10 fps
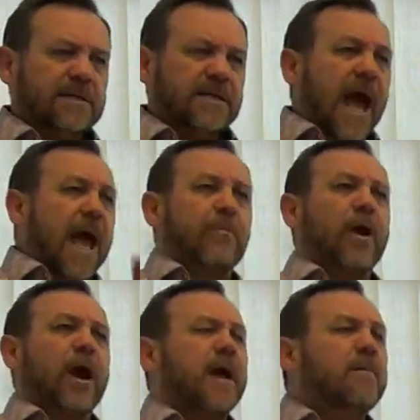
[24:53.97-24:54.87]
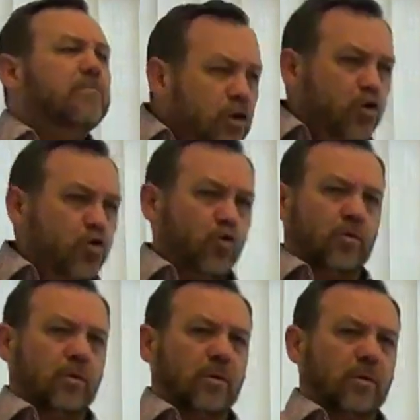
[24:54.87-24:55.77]
See, Abraham
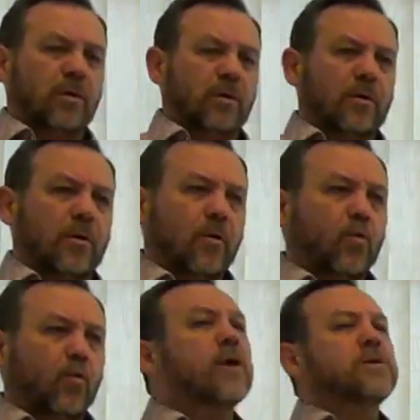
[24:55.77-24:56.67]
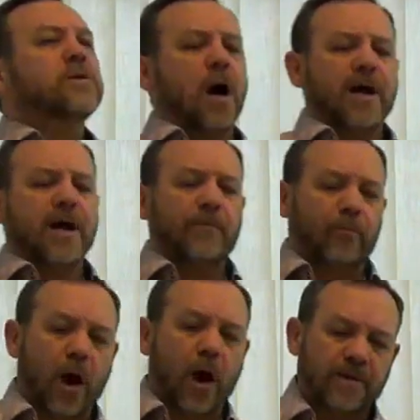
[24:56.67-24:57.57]
knew what God
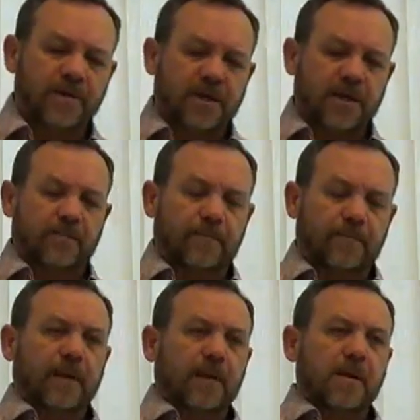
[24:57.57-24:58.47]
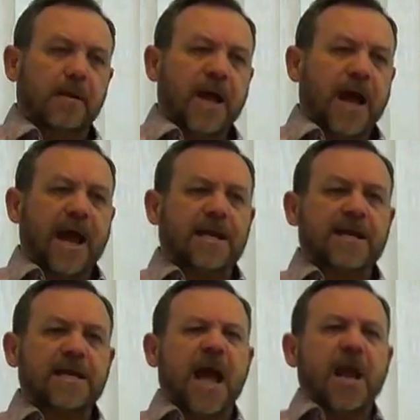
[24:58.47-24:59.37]
had promised him. And
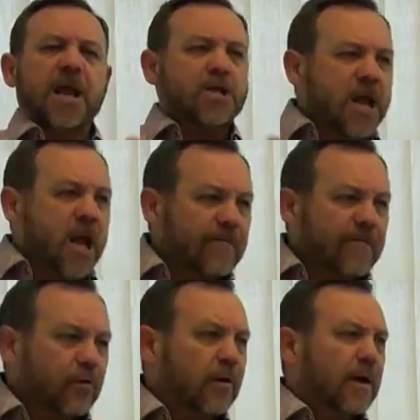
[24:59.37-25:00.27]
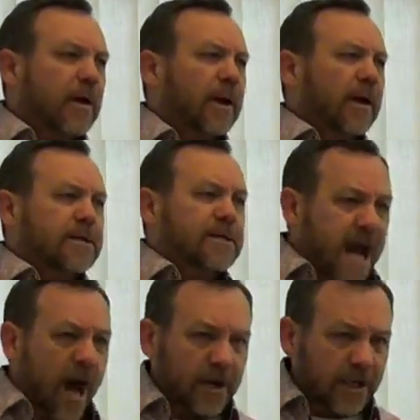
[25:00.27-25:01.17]
he never
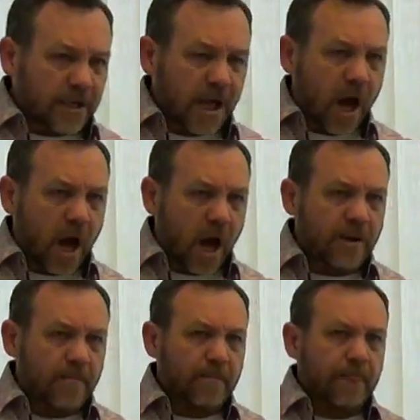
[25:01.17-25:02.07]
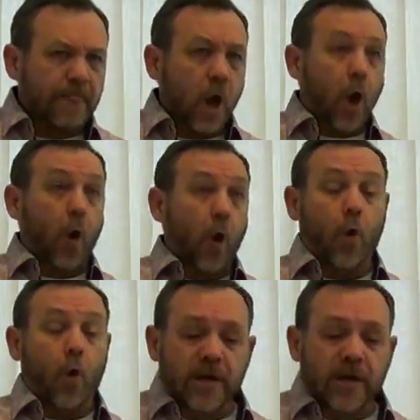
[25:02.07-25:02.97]
doubted God
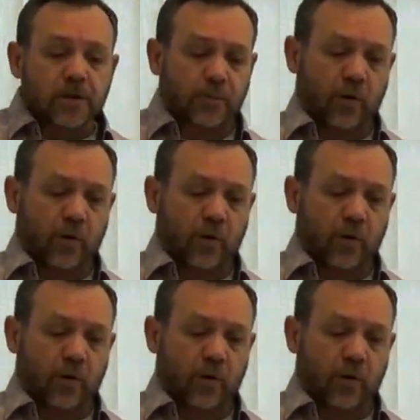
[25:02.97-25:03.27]
or his